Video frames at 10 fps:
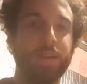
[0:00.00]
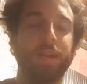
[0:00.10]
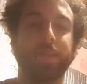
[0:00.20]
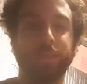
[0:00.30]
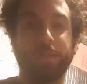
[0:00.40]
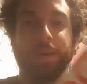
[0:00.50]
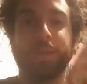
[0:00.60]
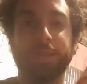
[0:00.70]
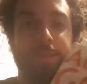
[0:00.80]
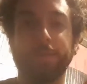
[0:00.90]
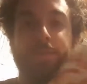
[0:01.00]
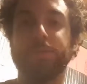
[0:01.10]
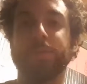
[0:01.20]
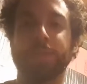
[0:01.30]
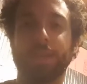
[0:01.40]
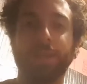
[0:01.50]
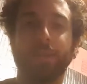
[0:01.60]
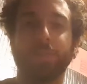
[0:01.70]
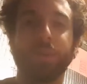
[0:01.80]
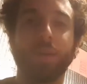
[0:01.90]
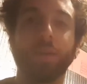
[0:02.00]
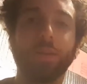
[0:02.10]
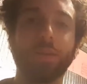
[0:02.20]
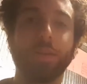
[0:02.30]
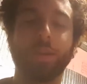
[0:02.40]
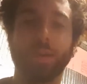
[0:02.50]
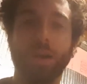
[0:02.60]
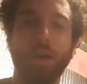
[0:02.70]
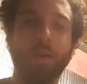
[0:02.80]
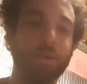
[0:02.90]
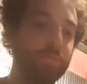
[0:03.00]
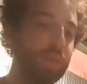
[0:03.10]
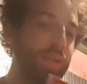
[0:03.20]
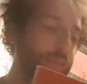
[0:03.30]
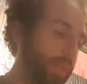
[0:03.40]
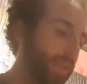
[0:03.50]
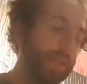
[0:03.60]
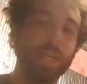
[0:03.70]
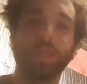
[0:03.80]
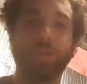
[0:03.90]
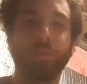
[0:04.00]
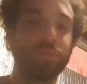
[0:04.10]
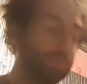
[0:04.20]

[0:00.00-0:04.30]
it's going to be a good hunk of meat to dig into.